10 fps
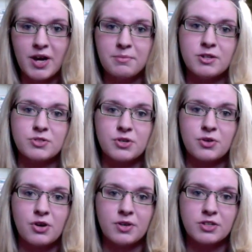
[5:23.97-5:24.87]
I'm also
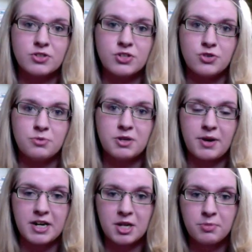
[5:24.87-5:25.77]
going to be
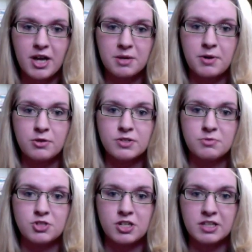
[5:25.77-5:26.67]
writing a blog post,
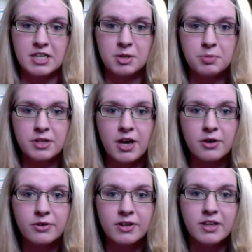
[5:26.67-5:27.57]
which I'll link below.